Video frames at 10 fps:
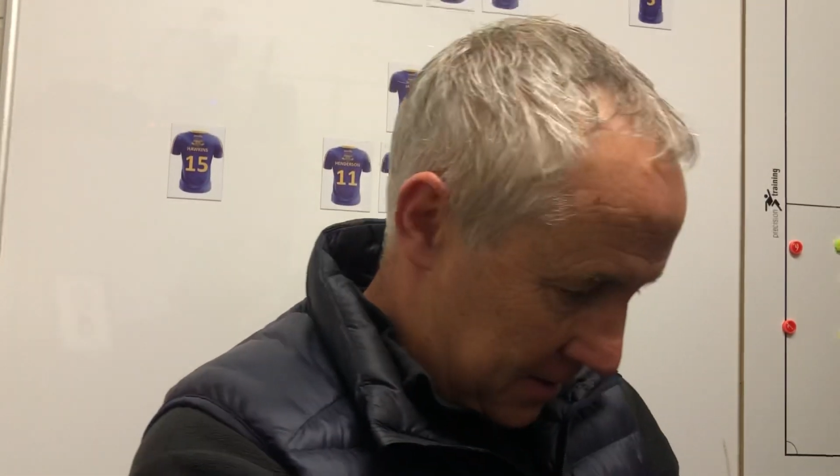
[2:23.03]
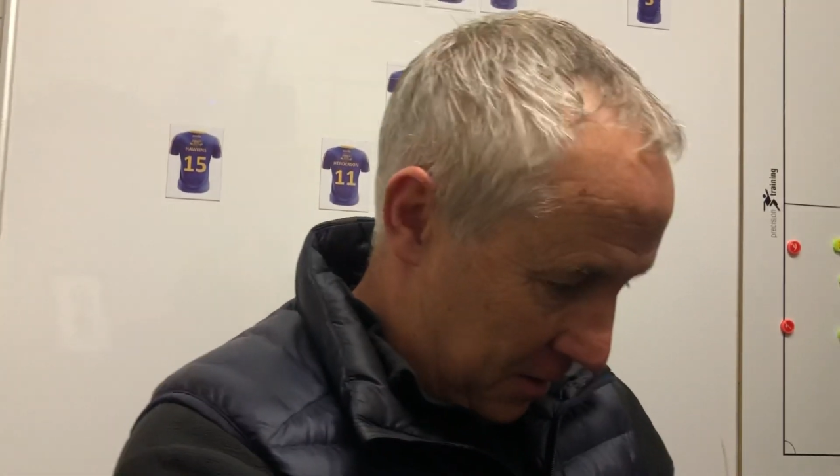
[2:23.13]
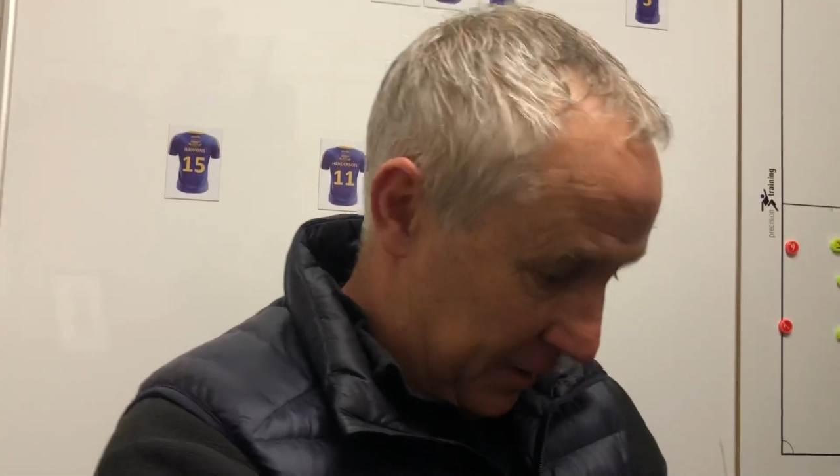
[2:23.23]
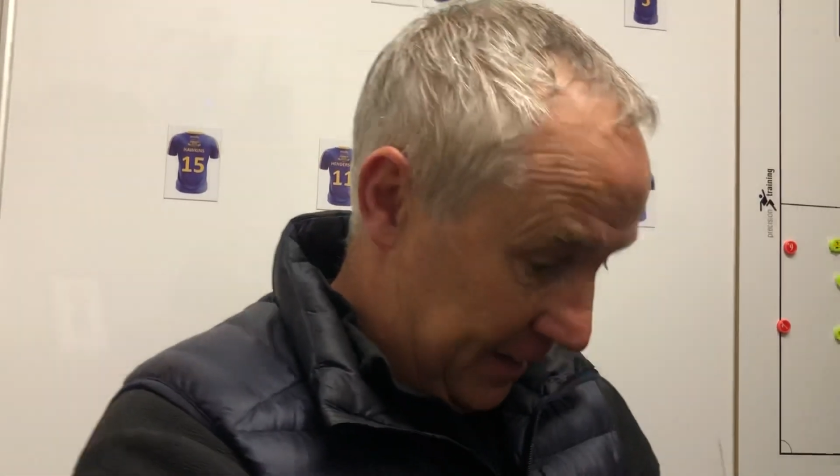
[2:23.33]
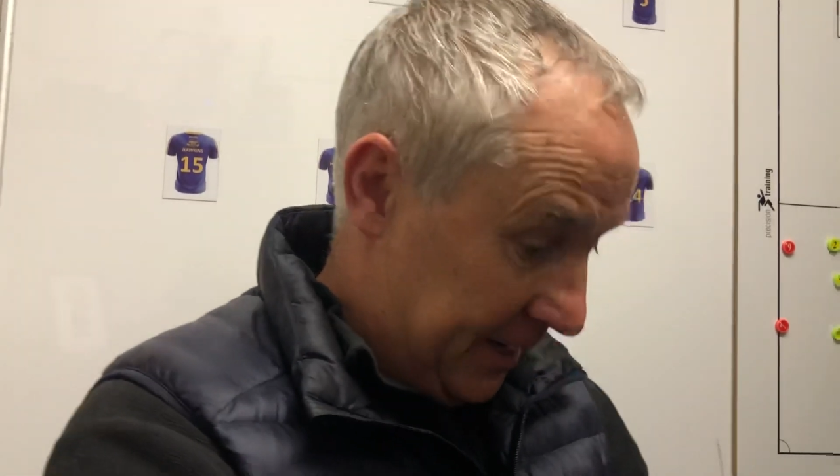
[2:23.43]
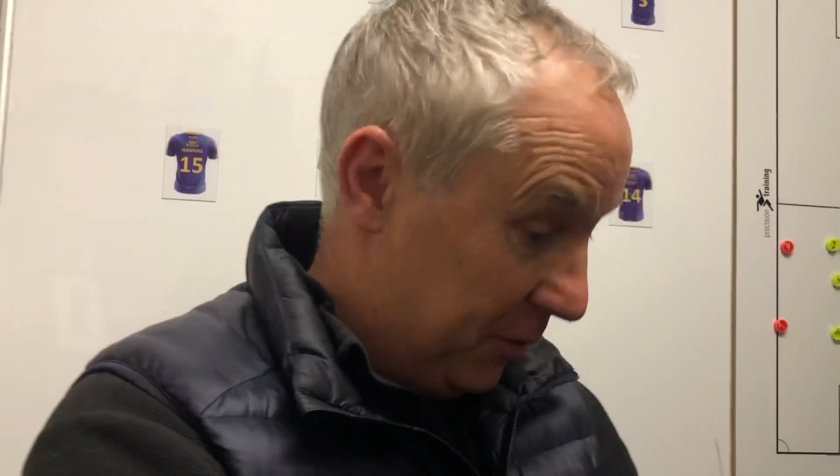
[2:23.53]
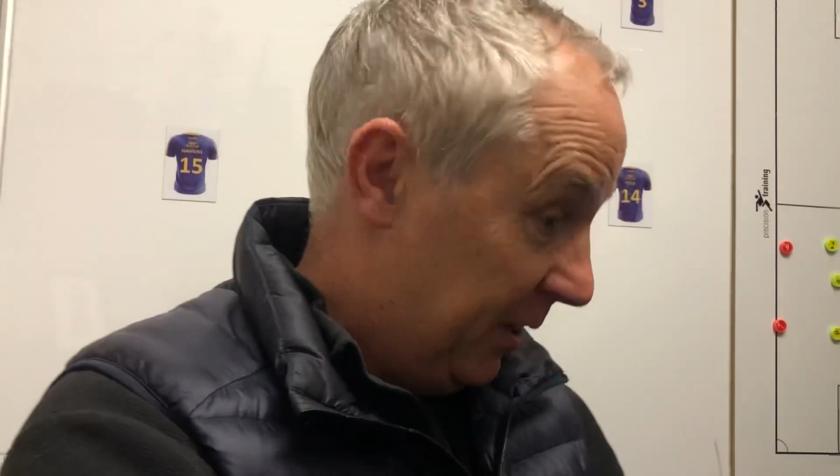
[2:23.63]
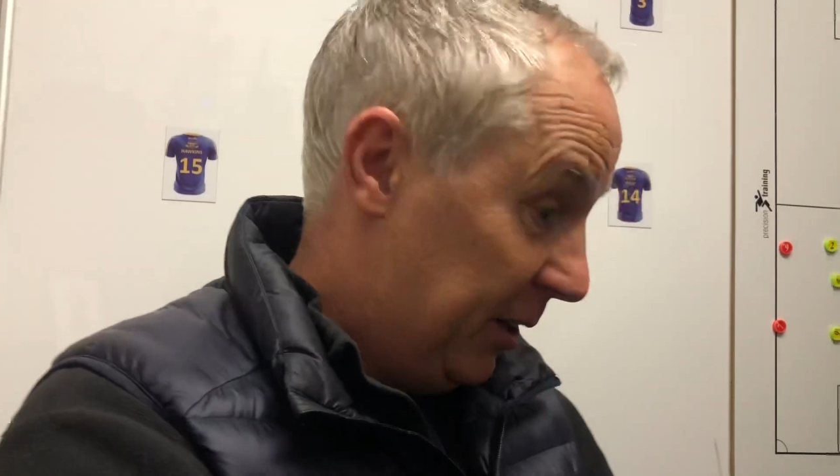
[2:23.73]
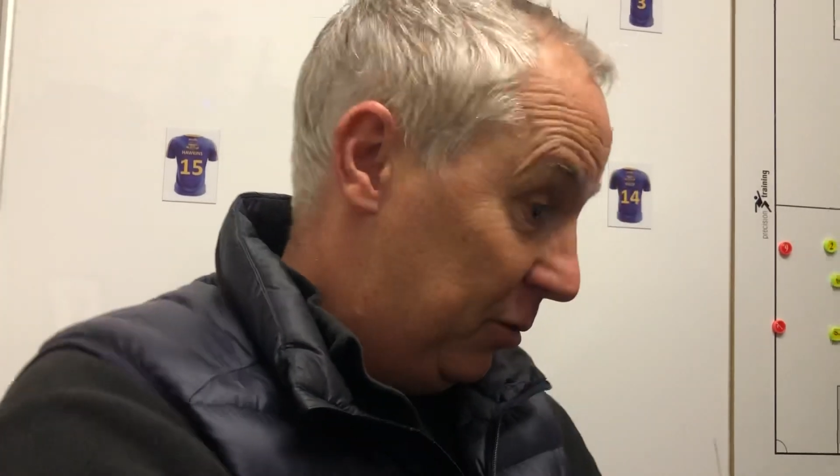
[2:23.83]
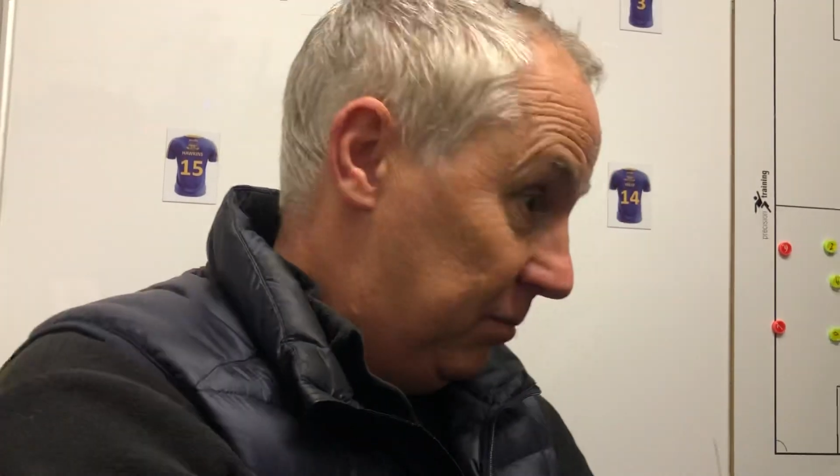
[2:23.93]
I mean,
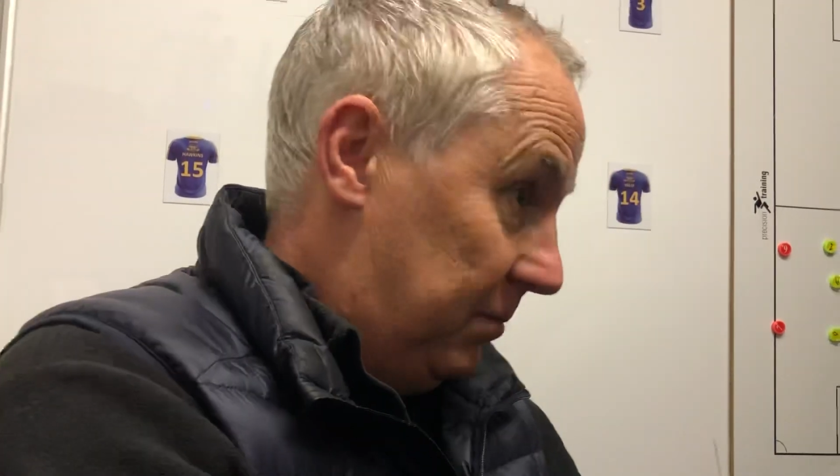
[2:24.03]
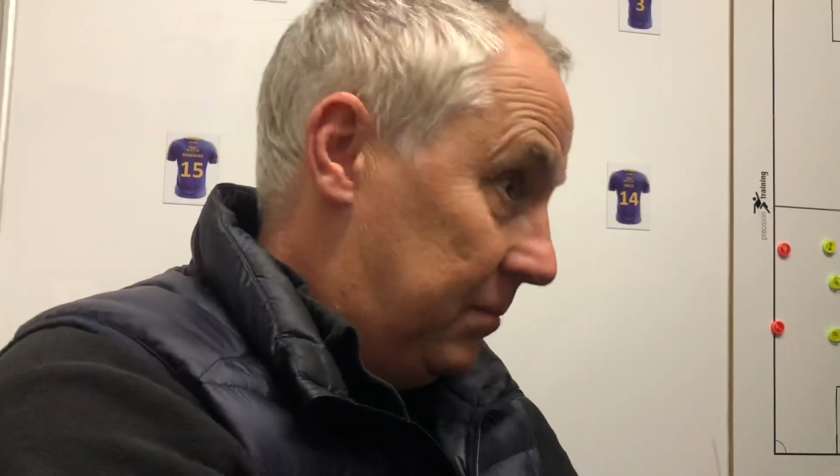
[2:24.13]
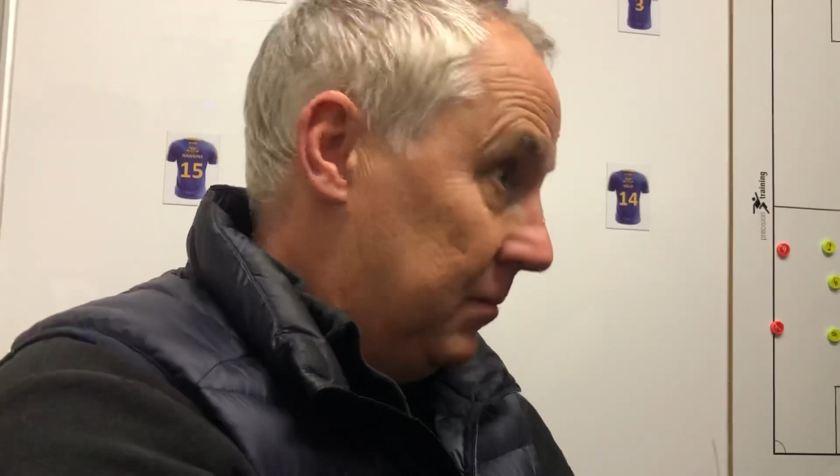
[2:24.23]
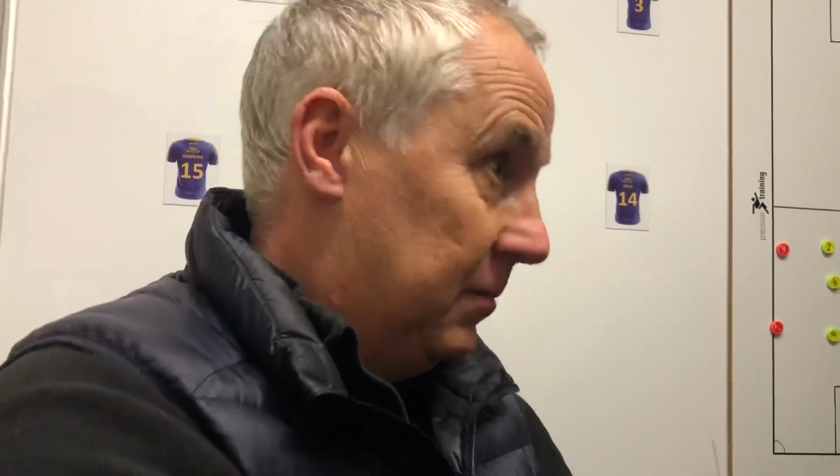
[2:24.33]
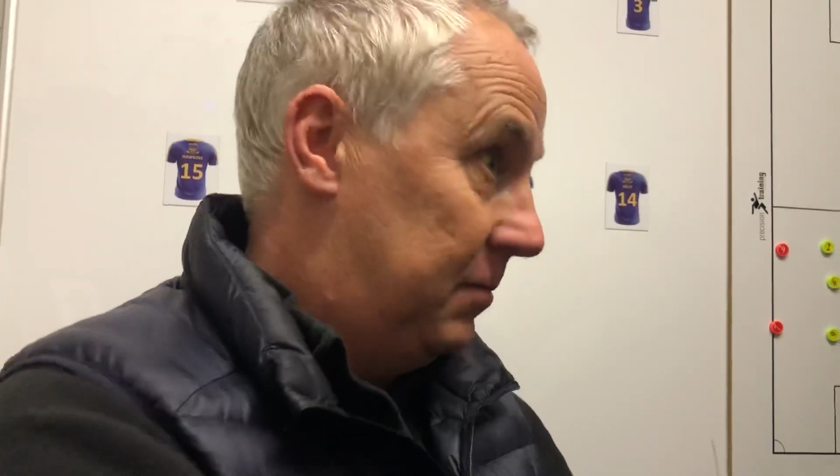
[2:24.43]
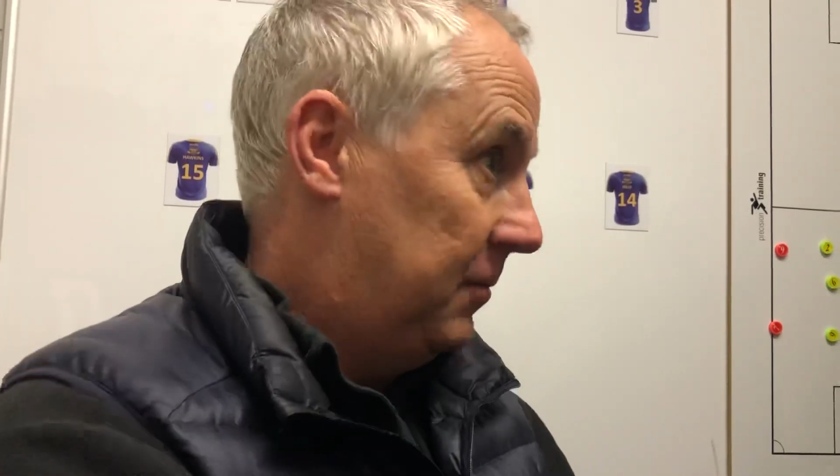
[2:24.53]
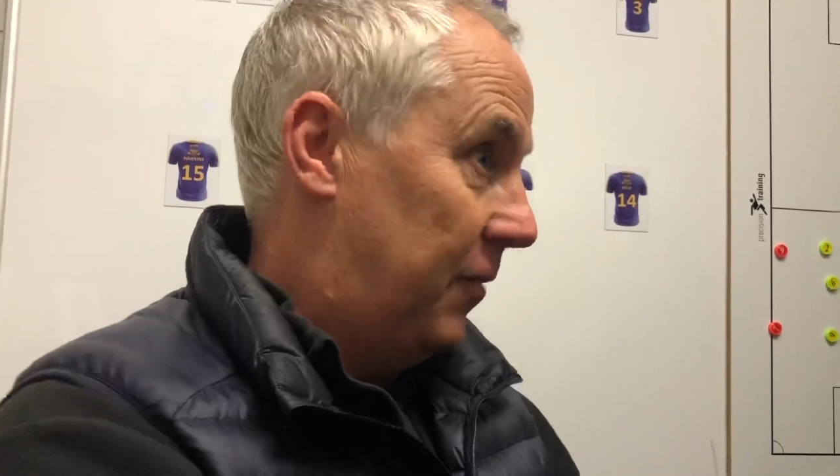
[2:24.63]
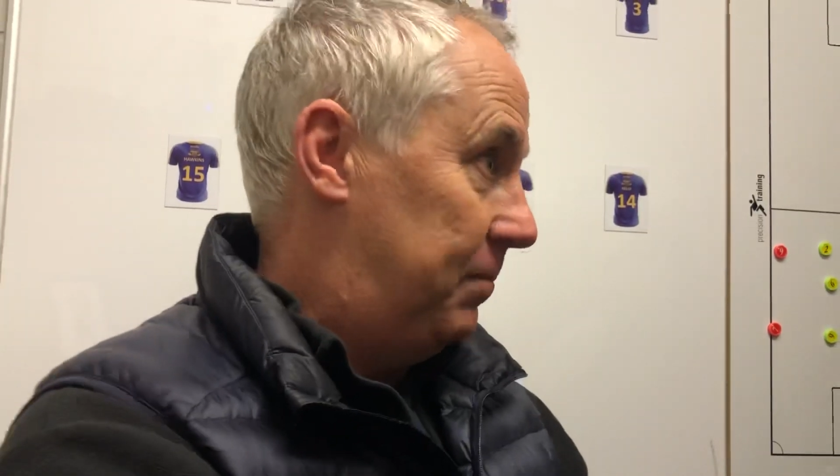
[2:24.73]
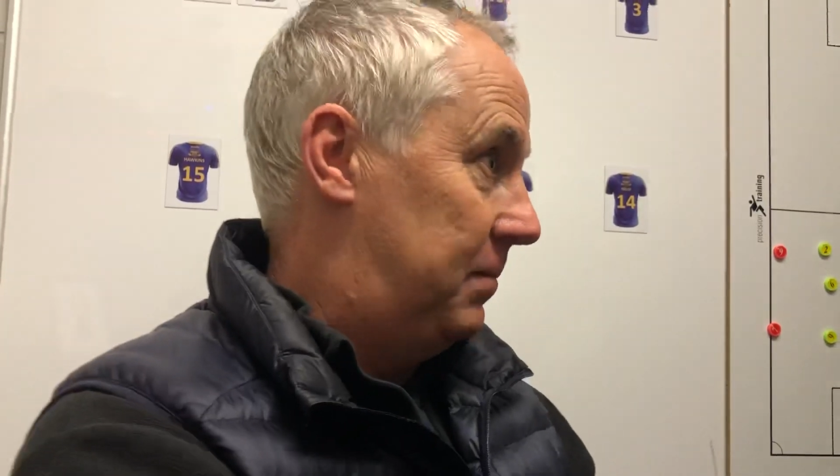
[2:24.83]
the